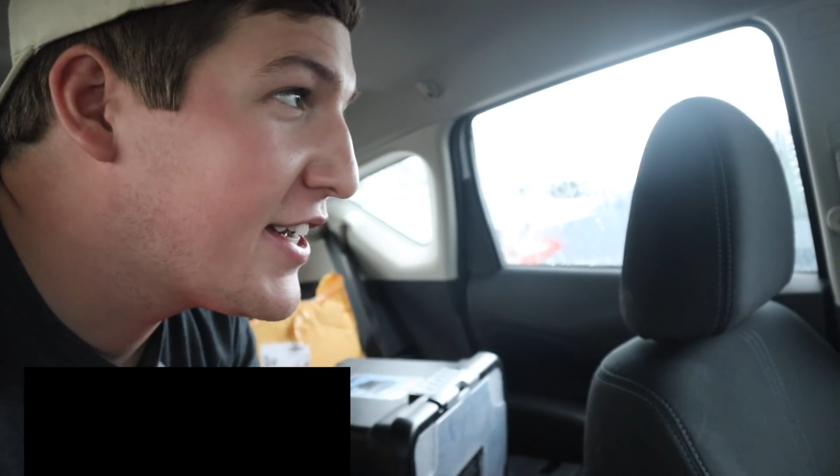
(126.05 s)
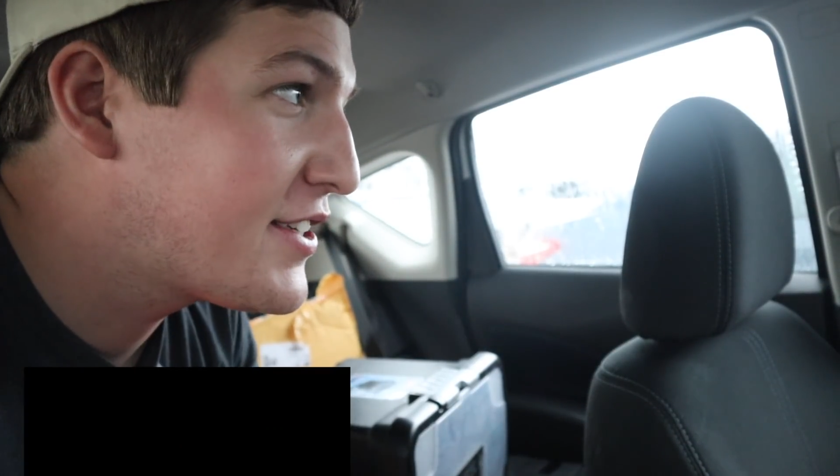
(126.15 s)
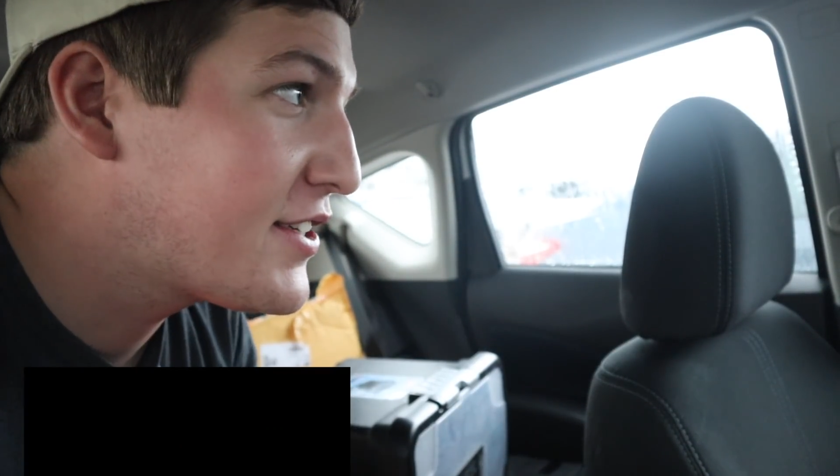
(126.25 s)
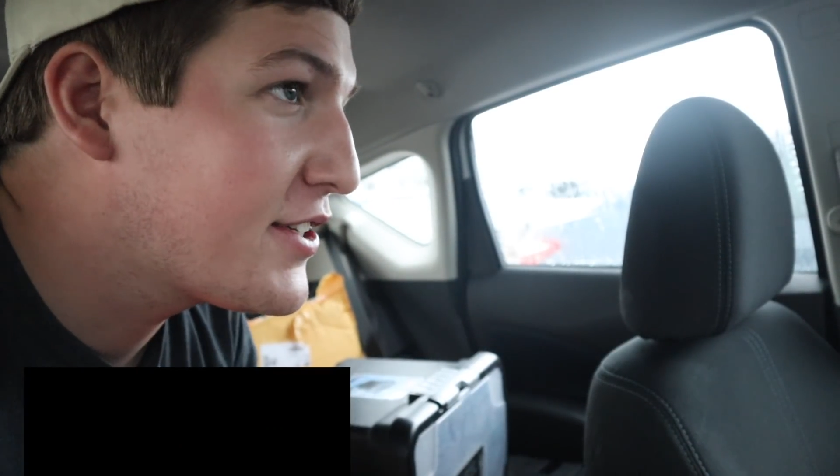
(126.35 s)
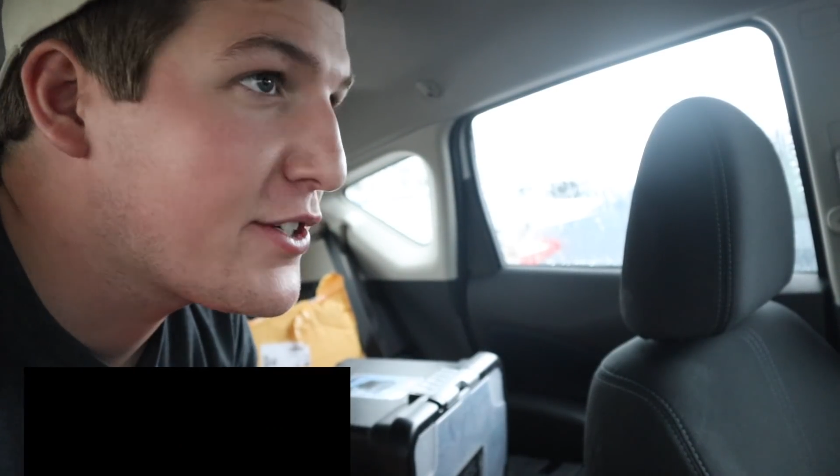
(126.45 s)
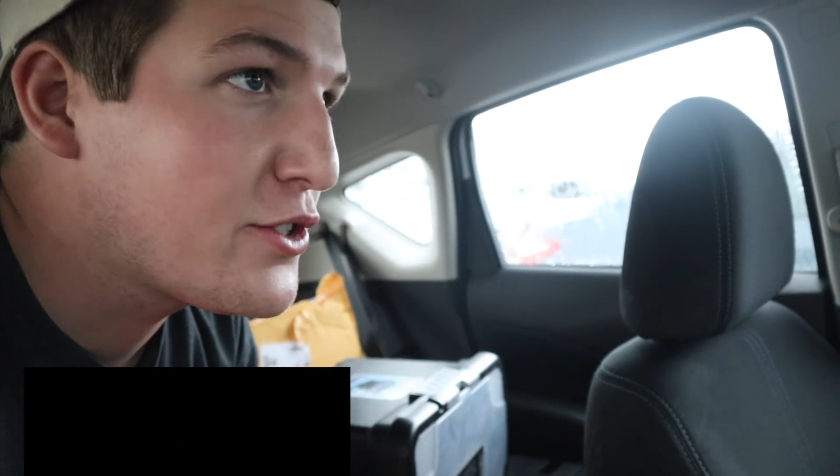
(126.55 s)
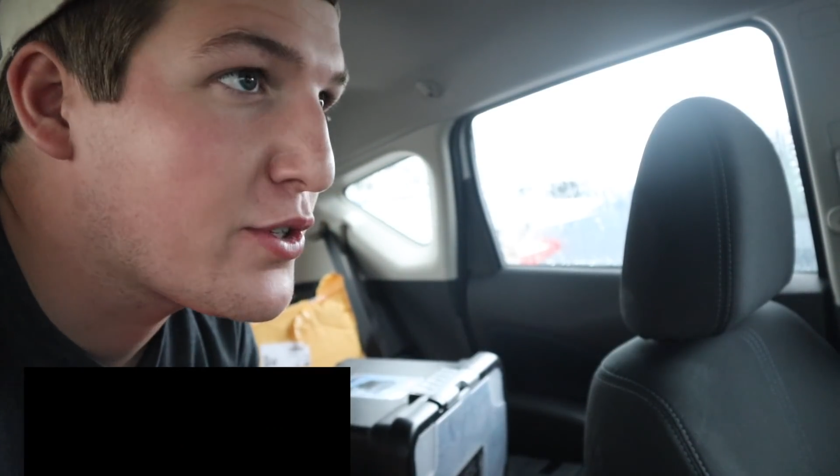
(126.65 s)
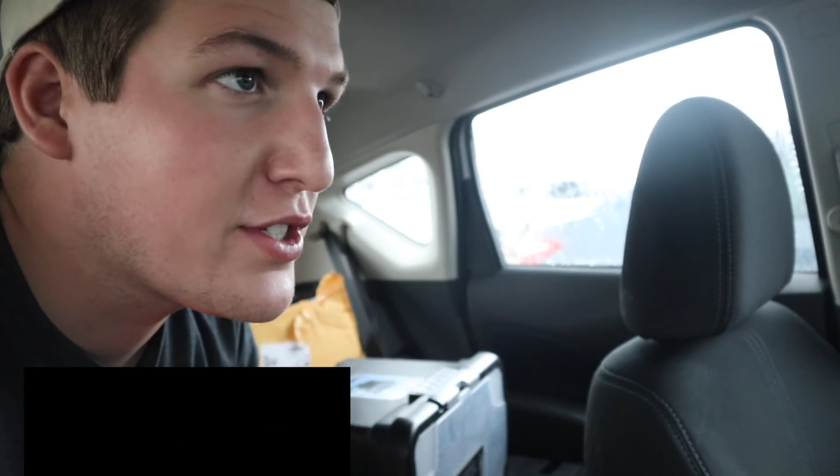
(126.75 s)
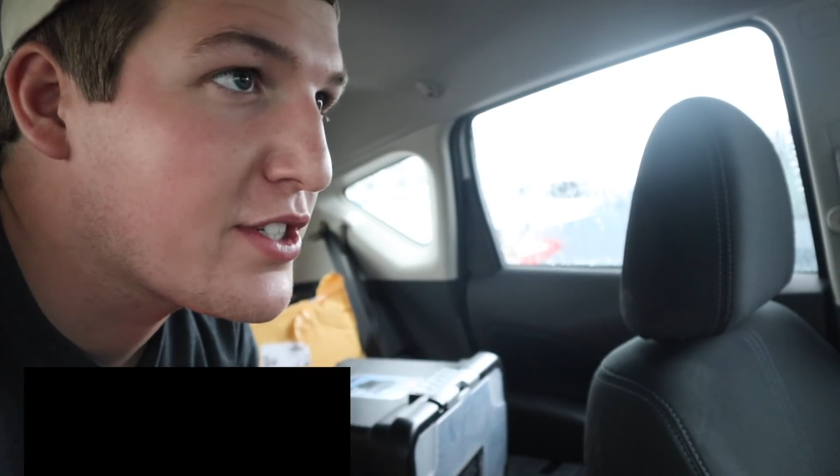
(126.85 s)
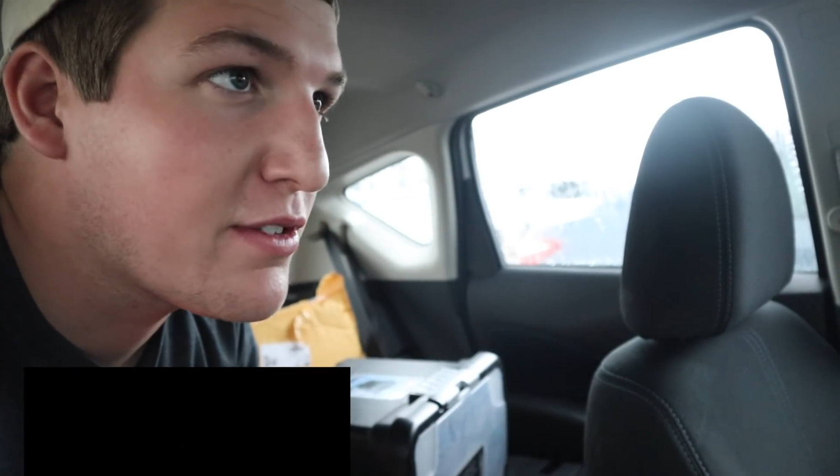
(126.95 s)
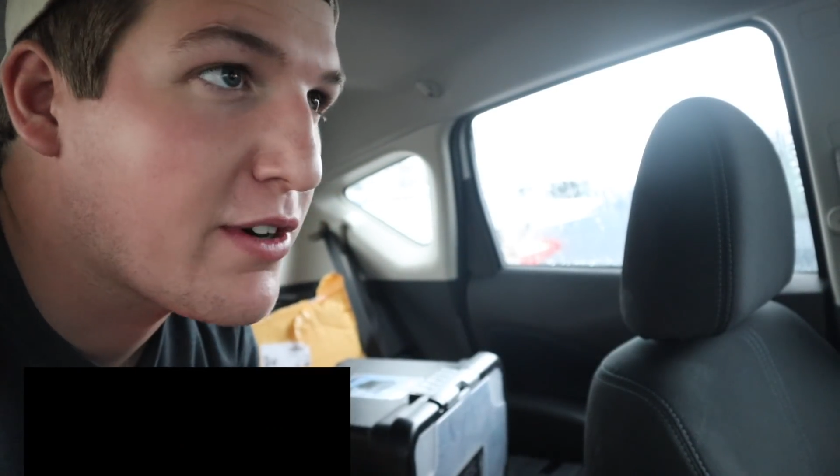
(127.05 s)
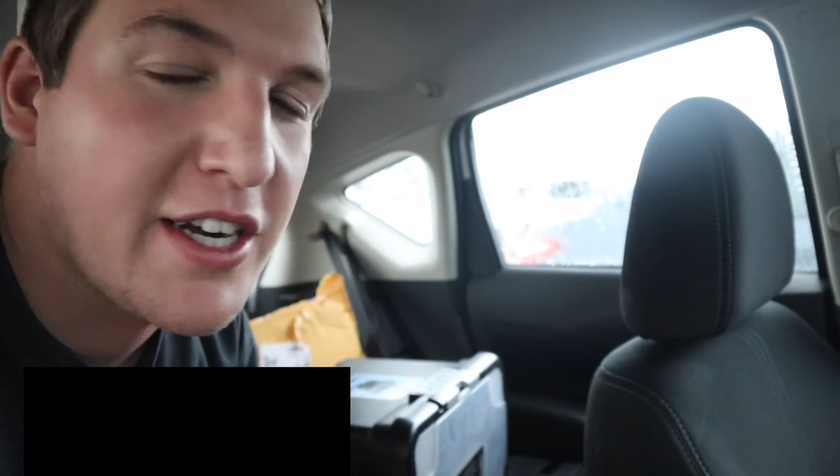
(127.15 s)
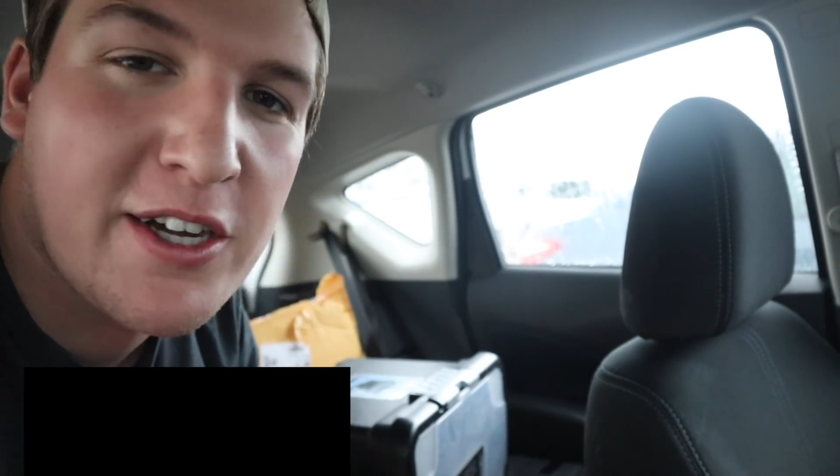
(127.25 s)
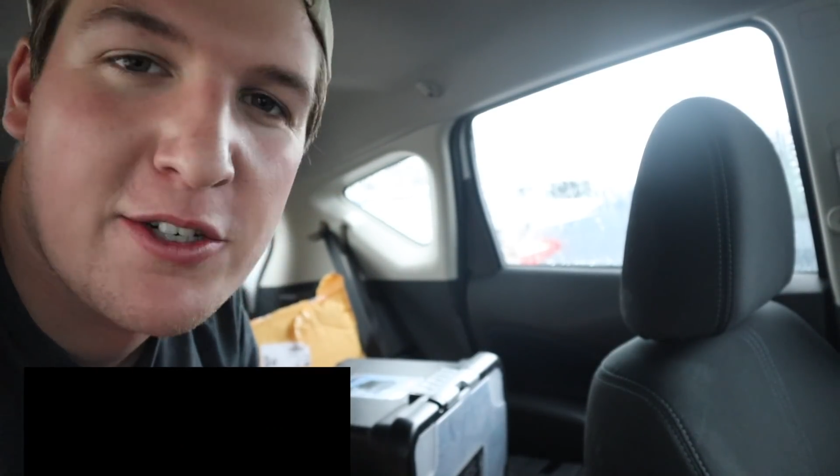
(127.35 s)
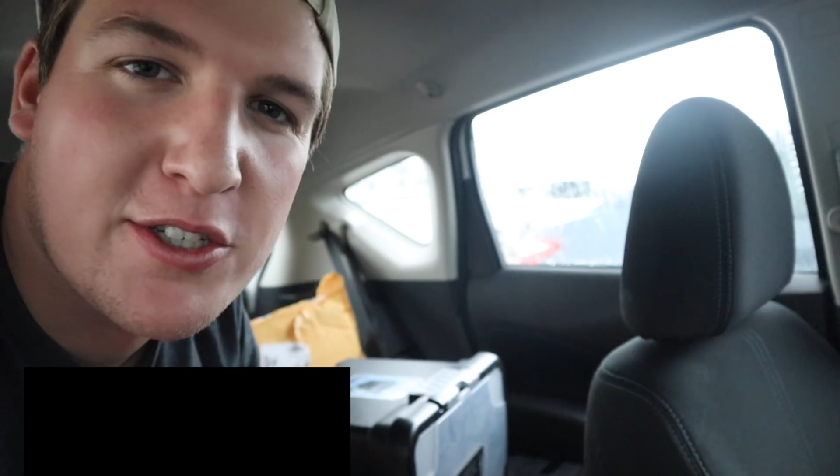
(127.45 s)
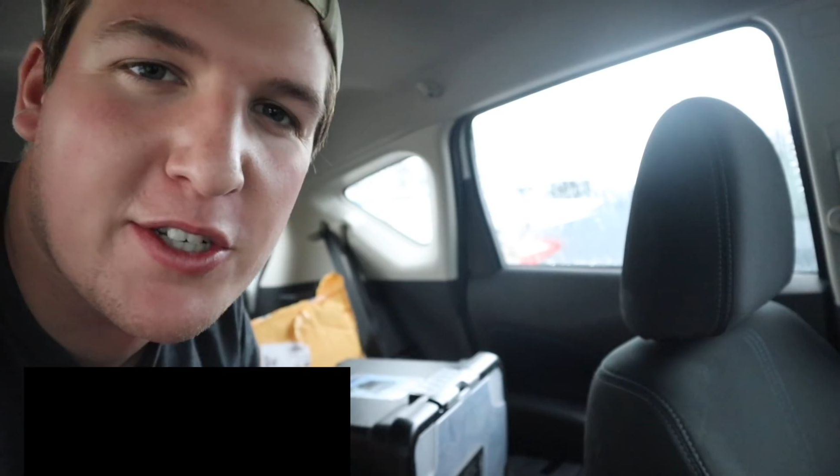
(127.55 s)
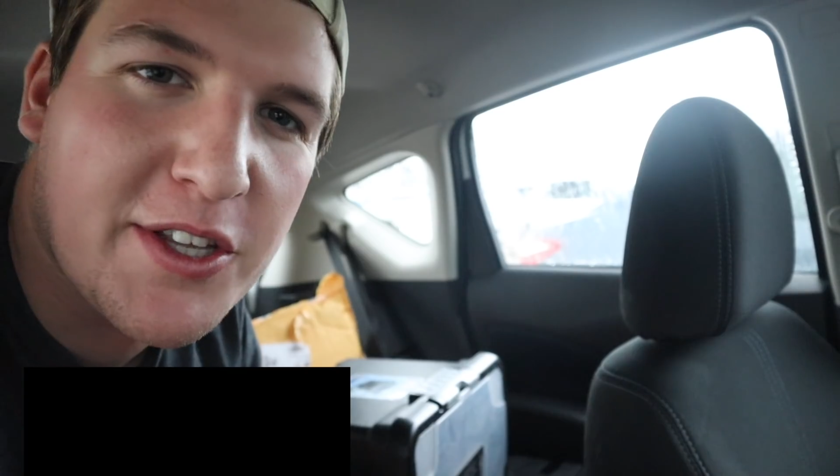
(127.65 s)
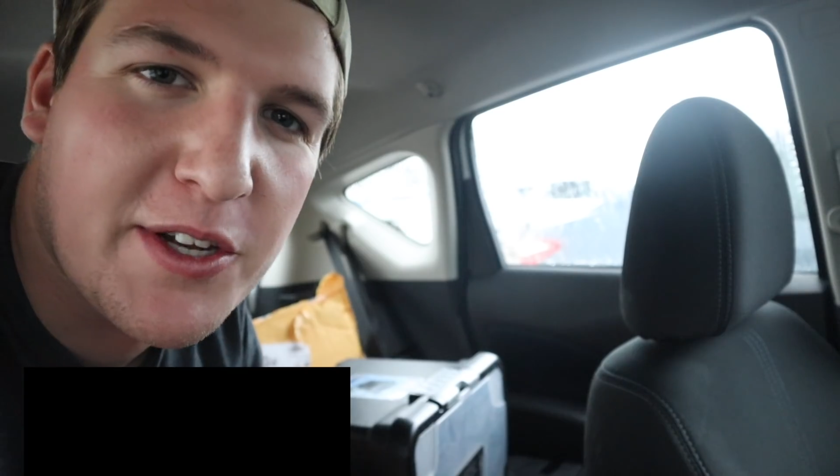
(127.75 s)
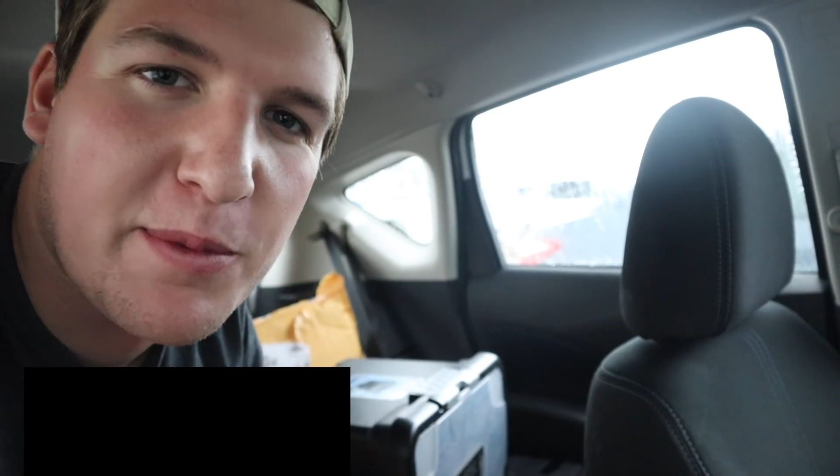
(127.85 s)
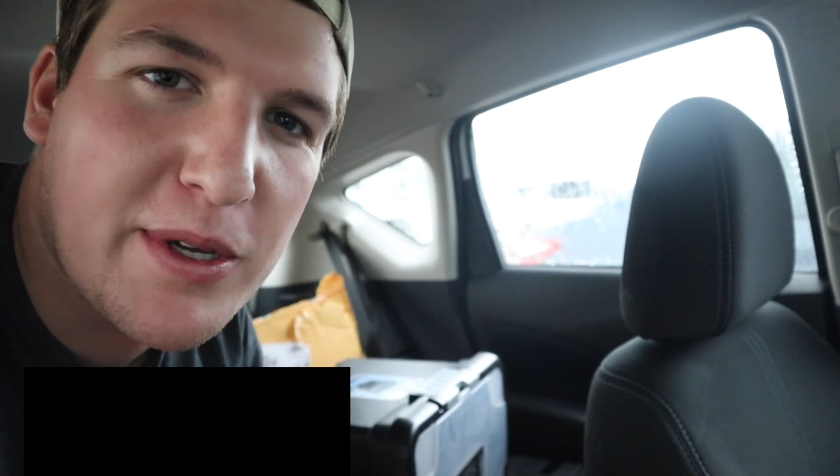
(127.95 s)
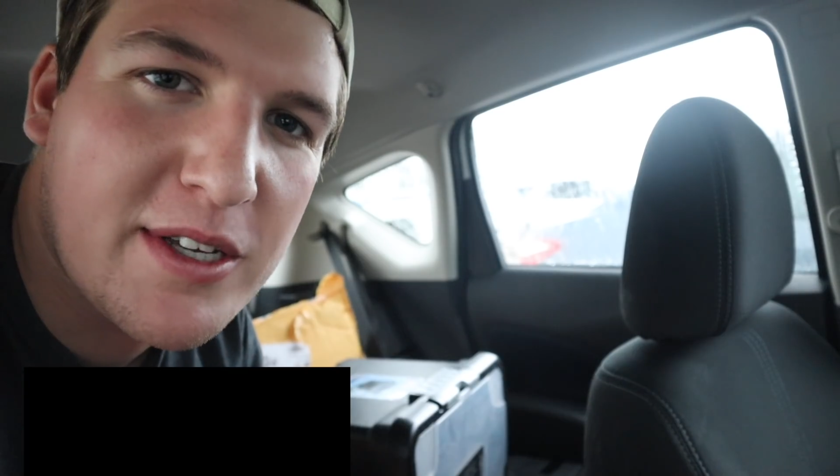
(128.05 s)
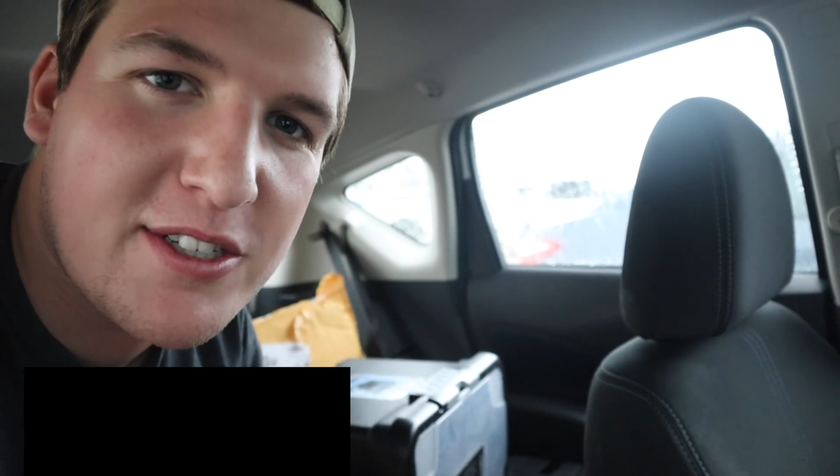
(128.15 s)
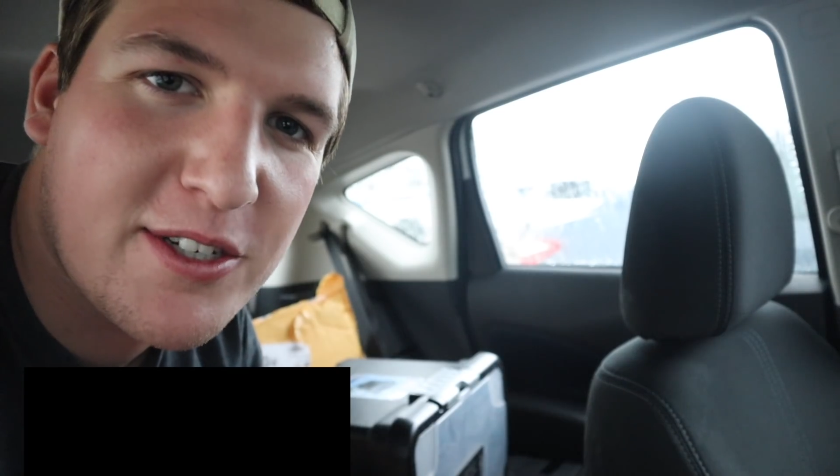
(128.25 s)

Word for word: It's still drizzling right now just a little bit,